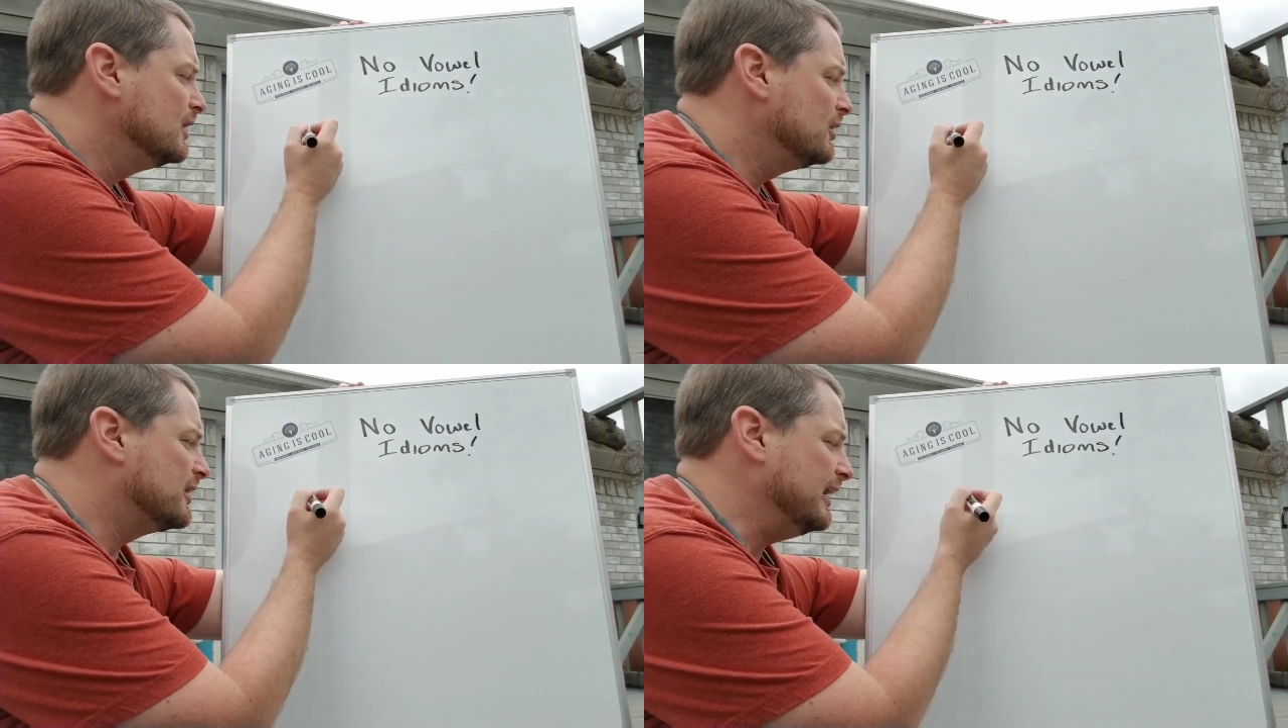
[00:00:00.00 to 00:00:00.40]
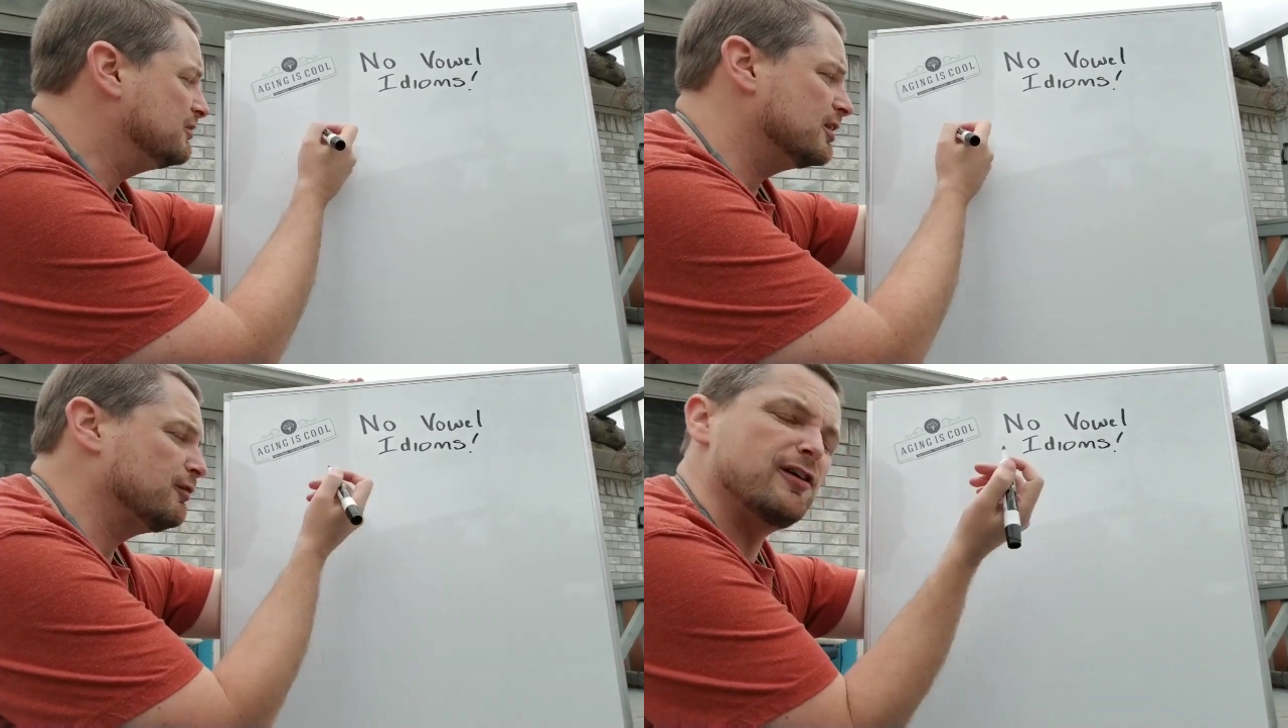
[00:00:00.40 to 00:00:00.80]
Okay,
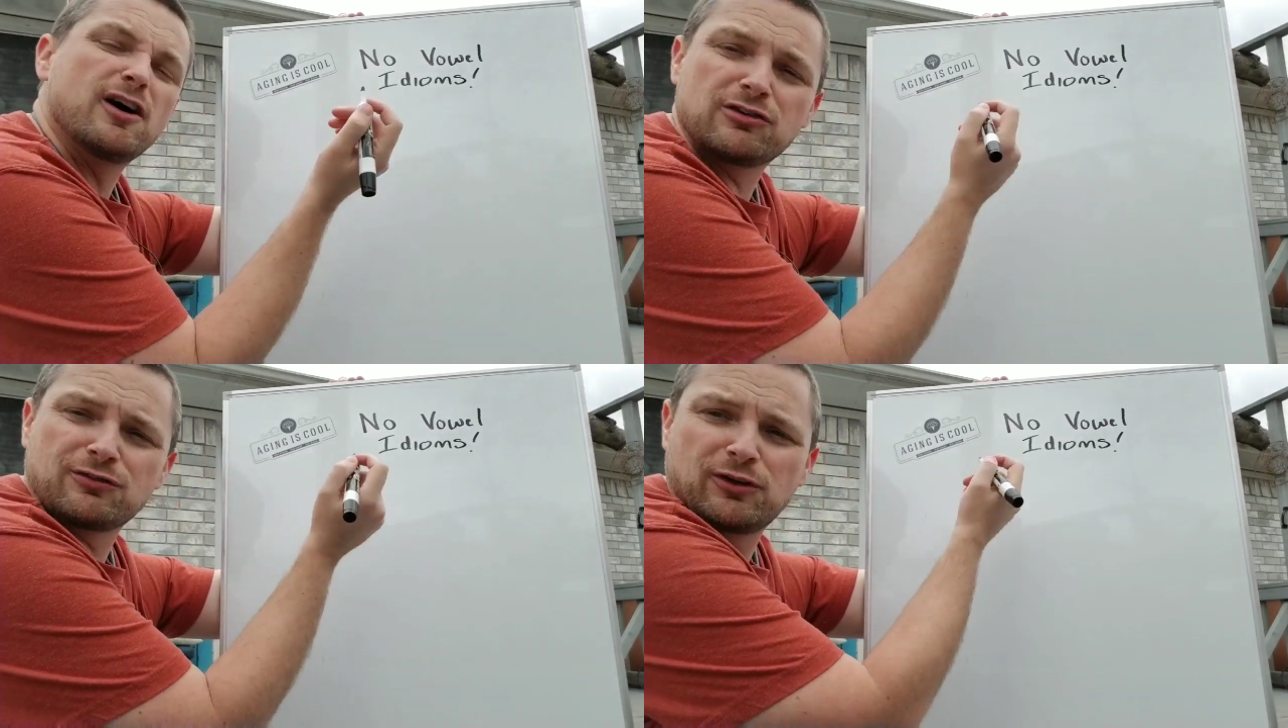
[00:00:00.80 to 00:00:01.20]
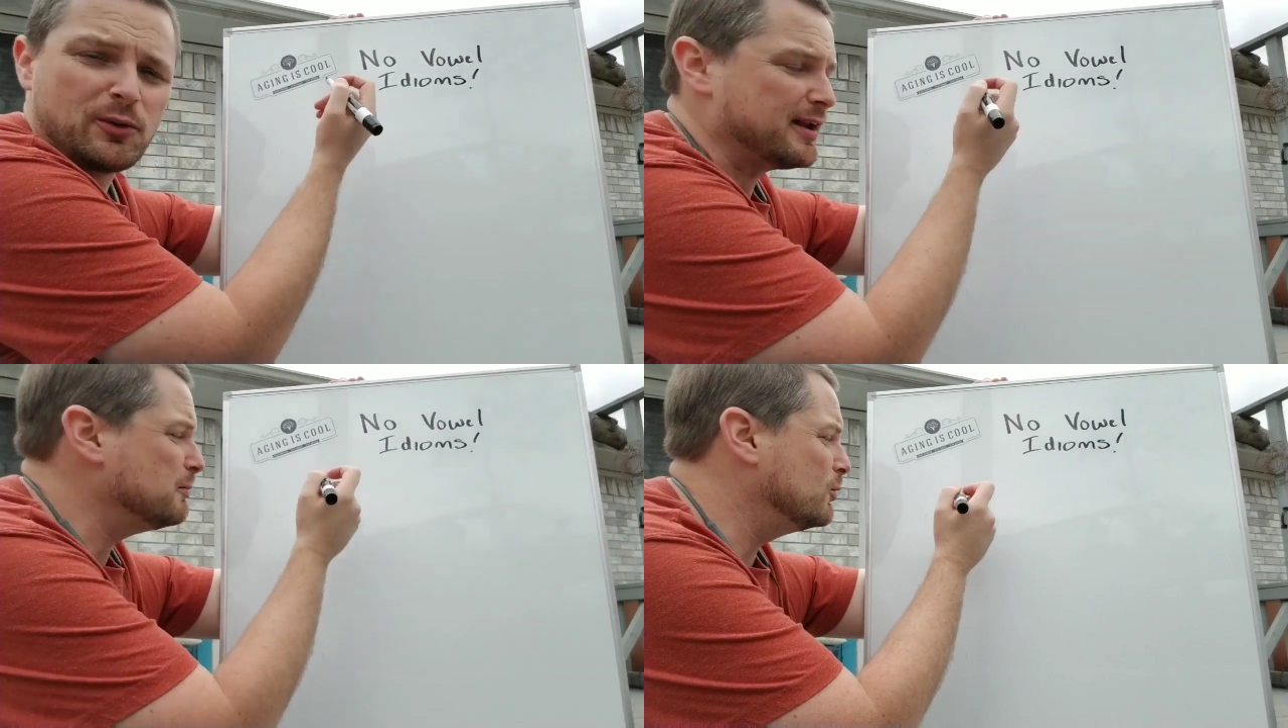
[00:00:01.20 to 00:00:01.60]
so the first
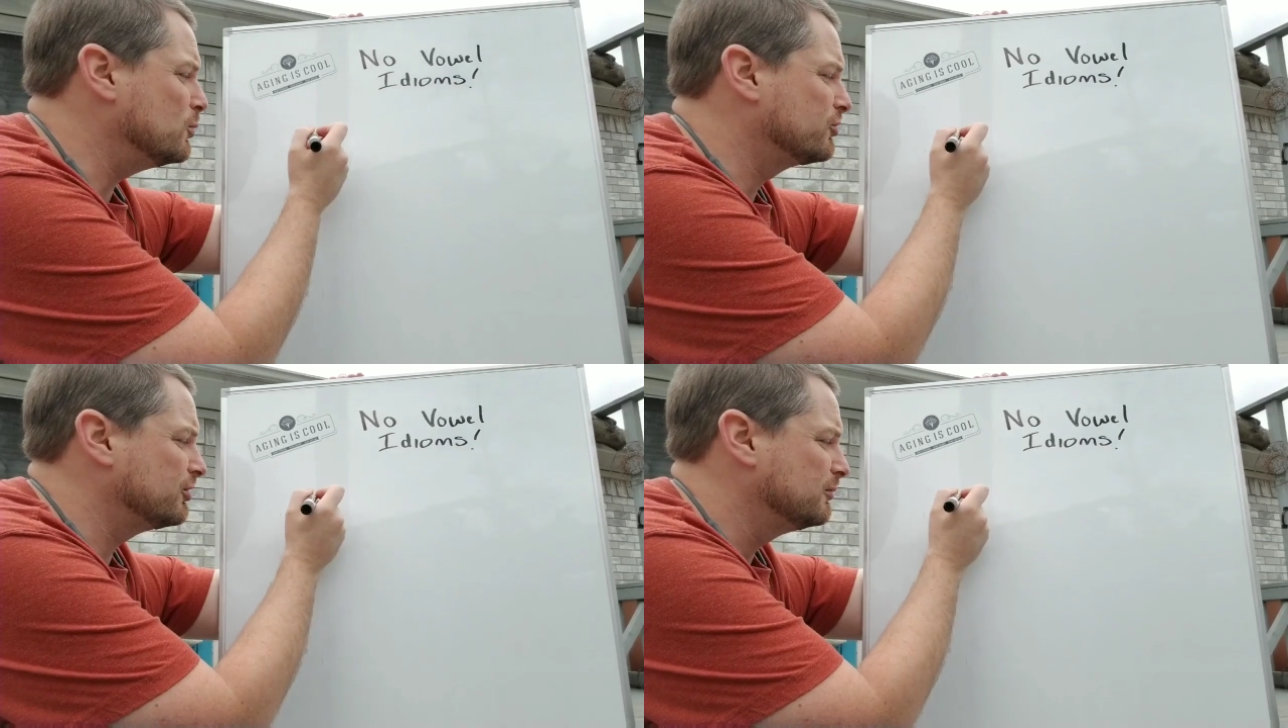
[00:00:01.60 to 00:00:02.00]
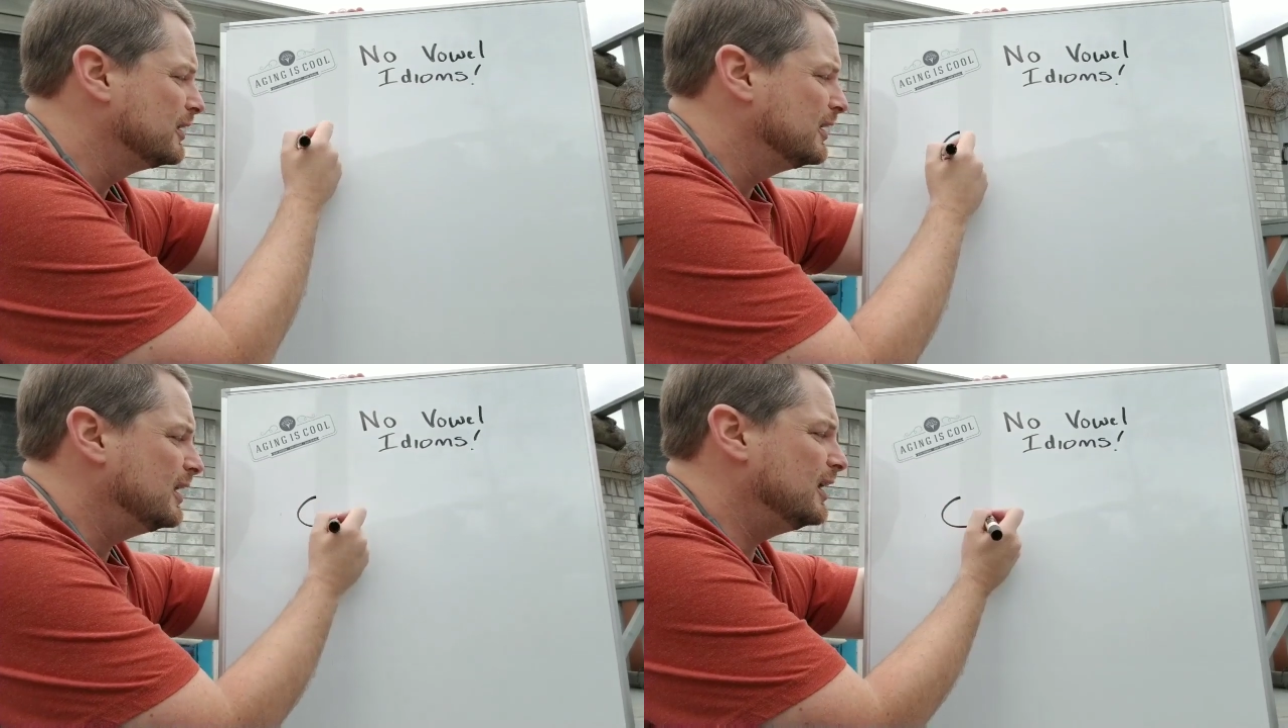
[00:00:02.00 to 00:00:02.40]
few animals,
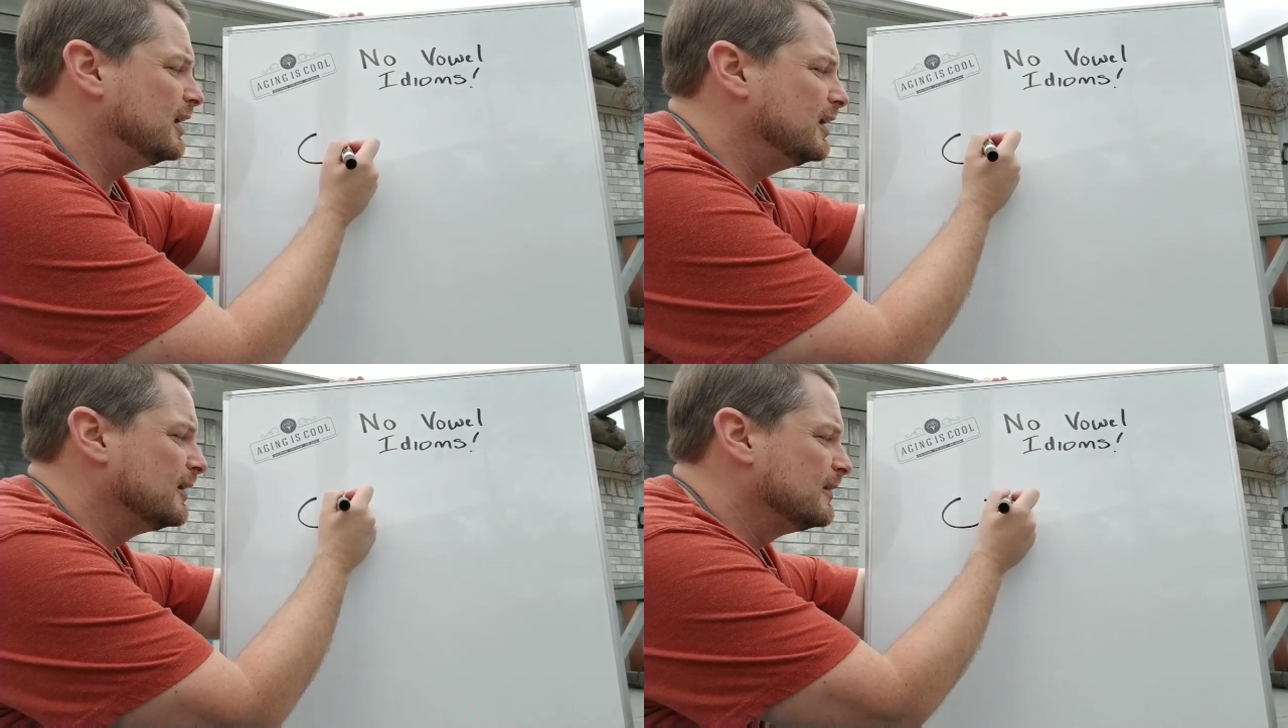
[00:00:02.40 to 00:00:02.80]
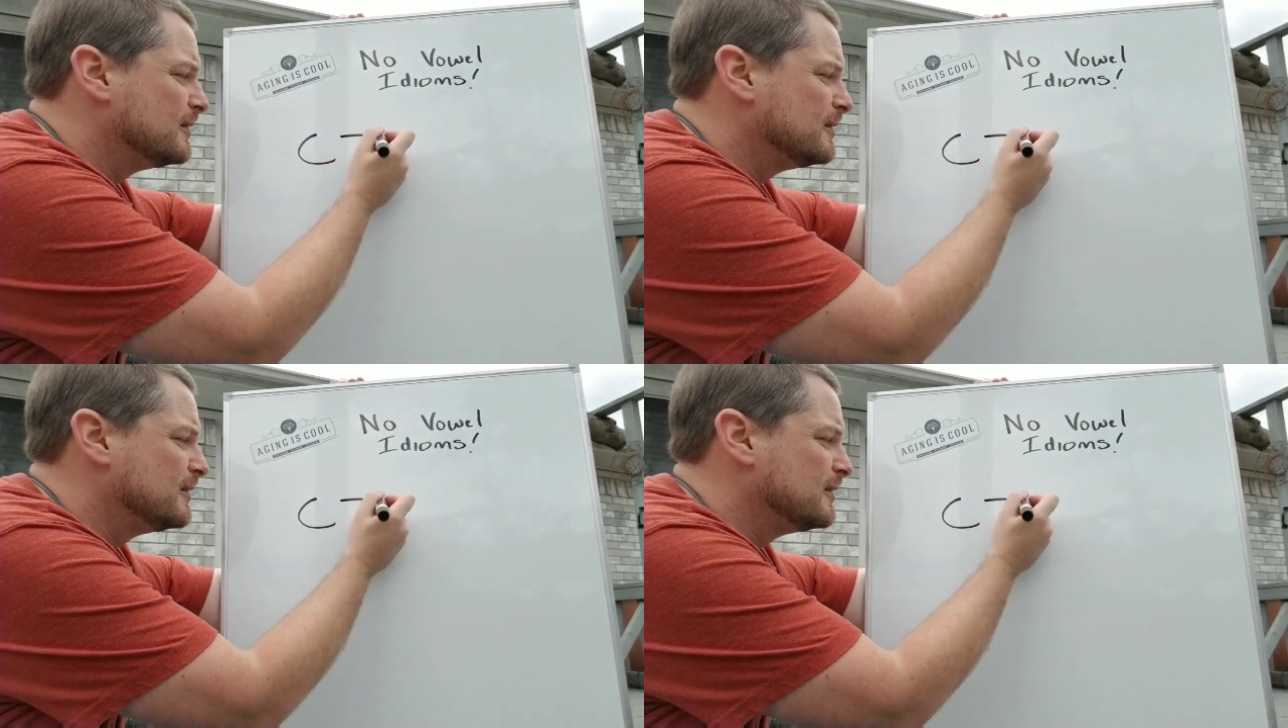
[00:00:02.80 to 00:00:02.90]
as